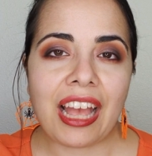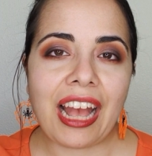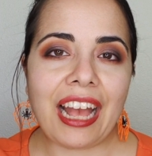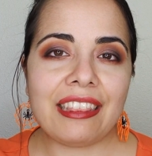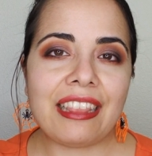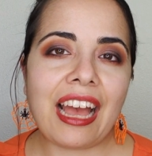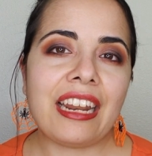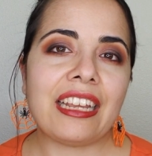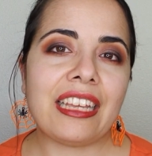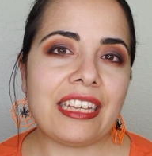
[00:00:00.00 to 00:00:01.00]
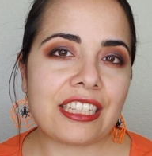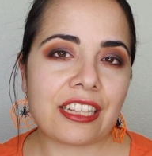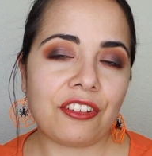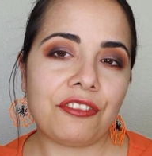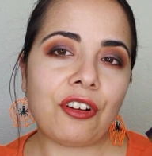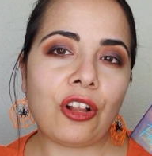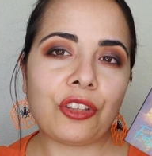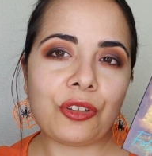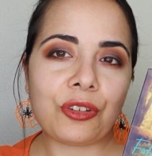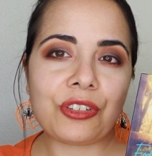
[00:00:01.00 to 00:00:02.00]
And that is Follow
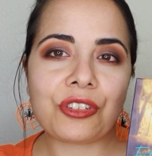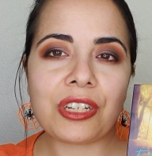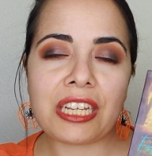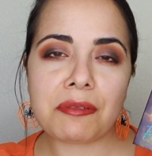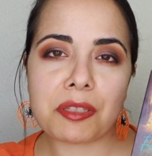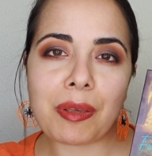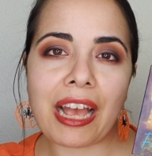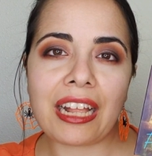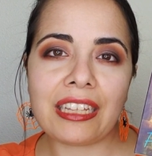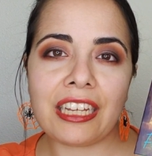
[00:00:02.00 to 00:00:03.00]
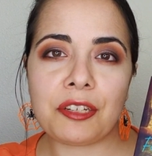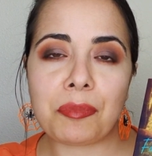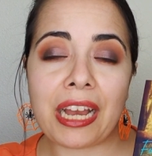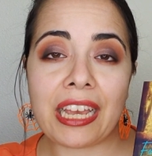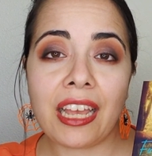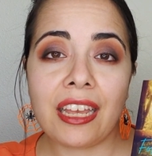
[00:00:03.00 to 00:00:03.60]
Your Dreams palette by